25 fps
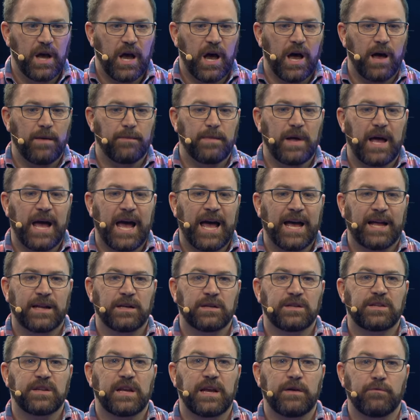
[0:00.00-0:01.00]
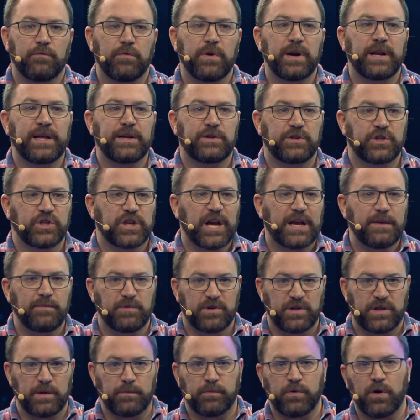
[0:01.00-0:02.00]
Um, and it really
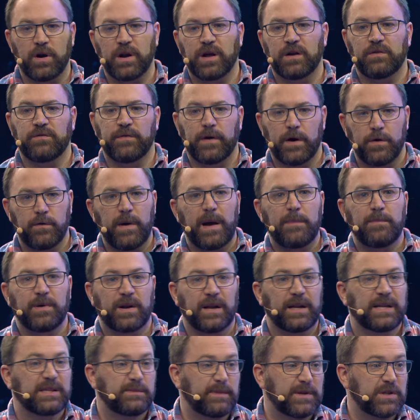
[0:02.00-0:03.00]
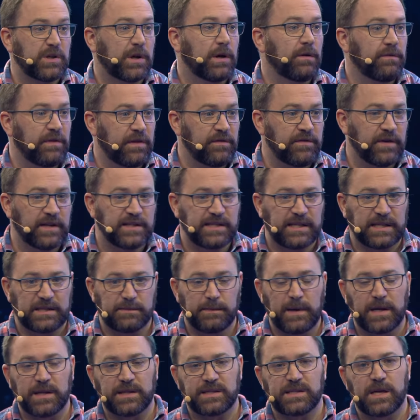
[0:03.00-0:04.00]
shaped the product very rapidly, especially over the first six
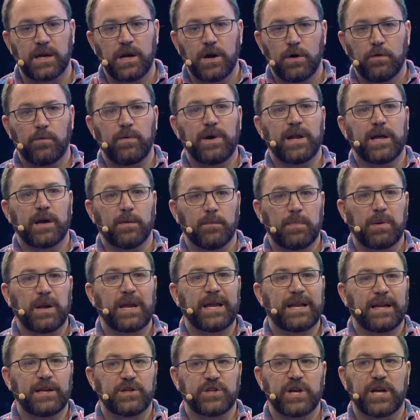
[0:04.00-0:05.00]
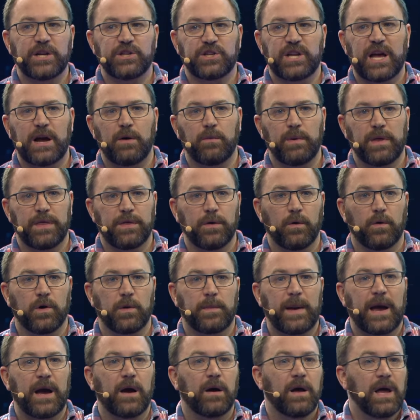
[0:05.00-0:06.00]
months. Really completely changed how we thought
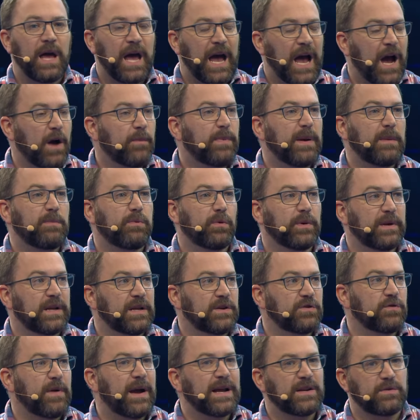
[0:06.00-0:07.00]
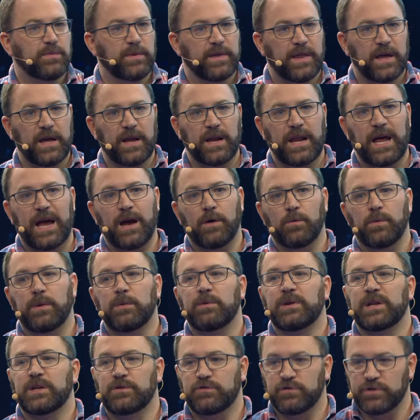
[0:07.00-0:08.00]
about how people would interact with it, how we
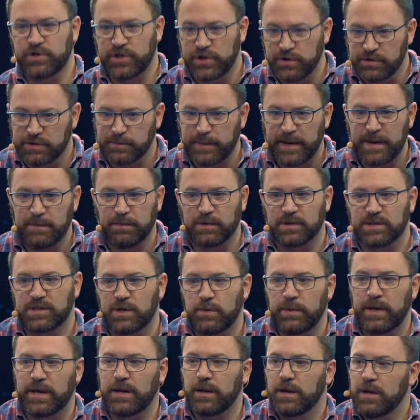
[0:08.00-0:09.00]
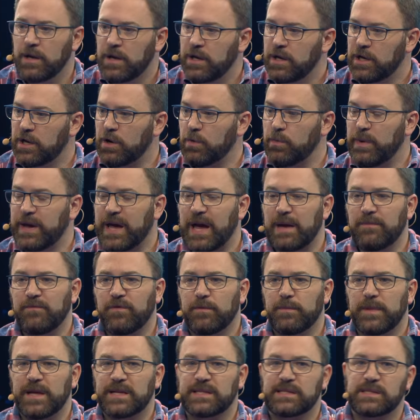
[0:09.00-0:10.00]
would introduce people to it. You know, we came
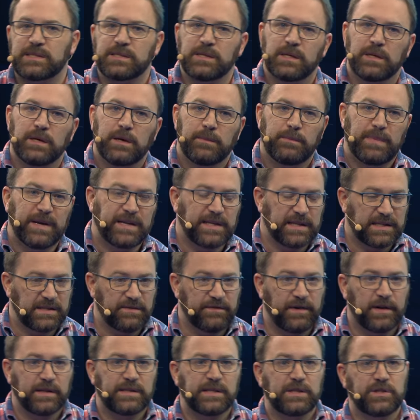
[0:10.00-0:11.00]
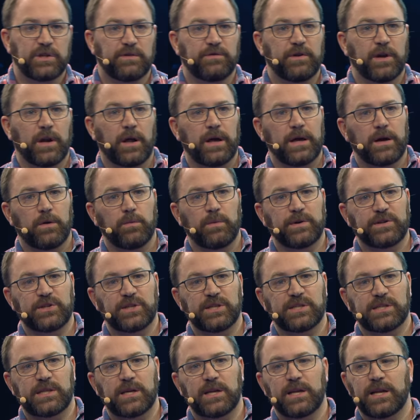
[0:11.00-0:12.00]
from this big disadvantage, if you like, which
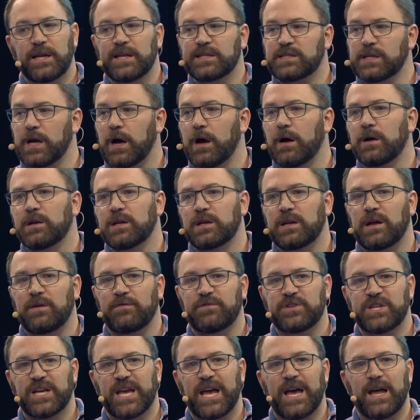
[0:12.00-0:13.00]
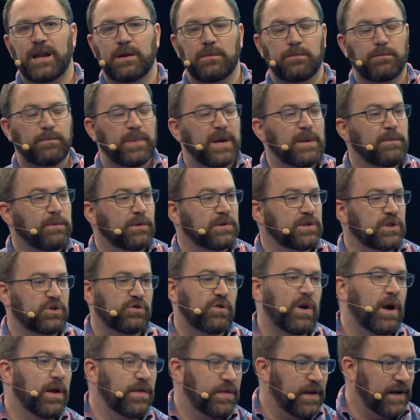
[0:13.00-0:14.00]
is that it's hard enough to get people to
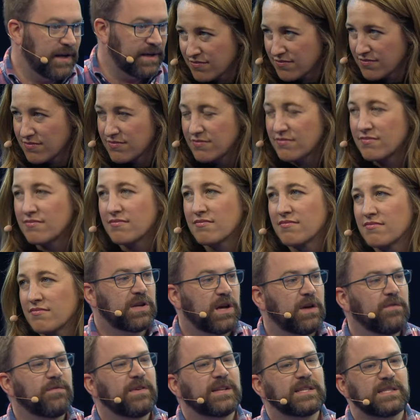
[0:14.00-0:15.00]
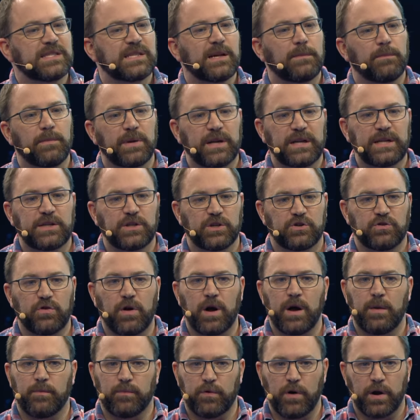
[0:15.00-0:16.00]
try things, you know, to convince somebody to
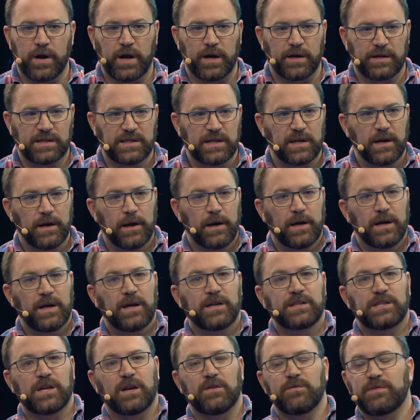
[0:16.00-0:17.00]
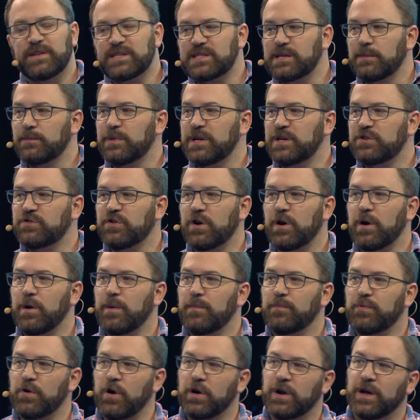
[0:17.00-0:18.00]
try a product to convince somebody to try a
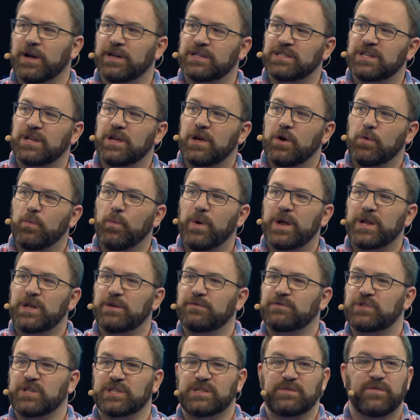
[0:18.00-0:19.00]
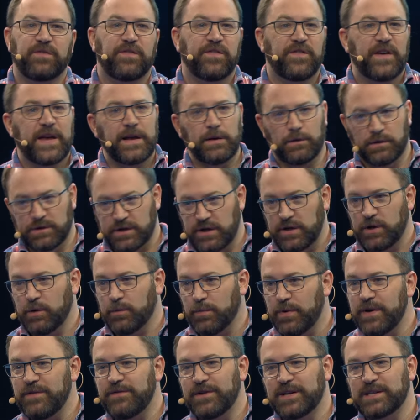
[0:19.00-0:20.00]
product when you've just failed at your
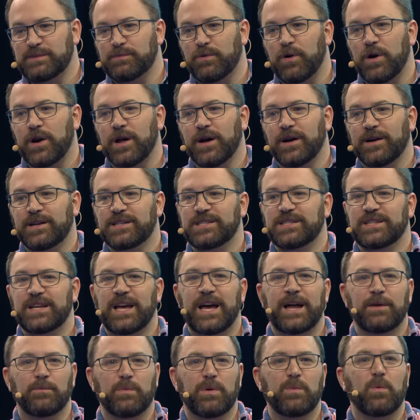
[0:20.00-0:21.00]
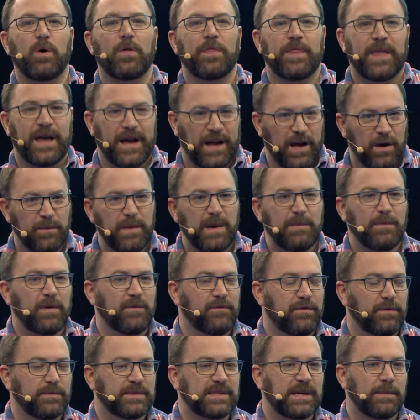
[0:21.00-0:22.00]
previous product, and we want that
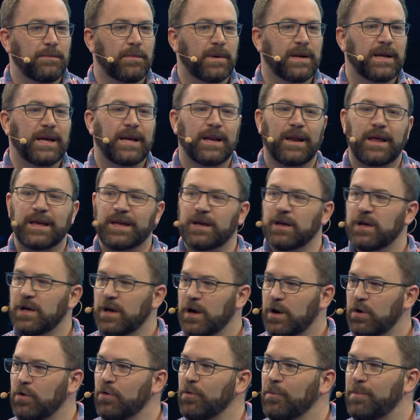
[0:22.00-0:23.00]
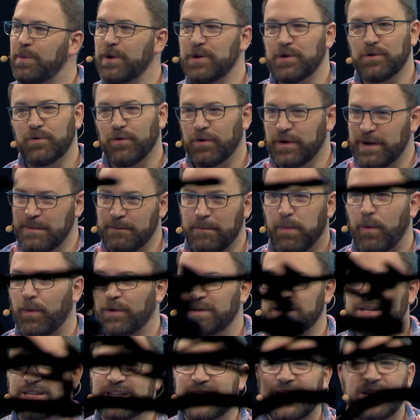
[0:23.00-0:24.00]
commitment from somebody like, oh, put your
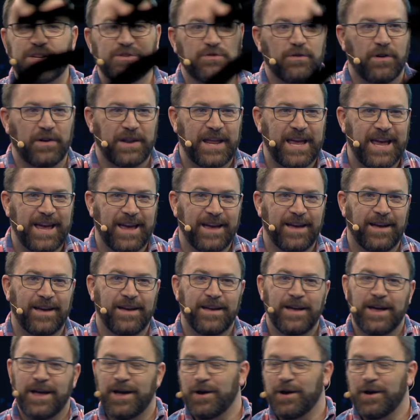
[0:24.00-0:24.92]
important data on here.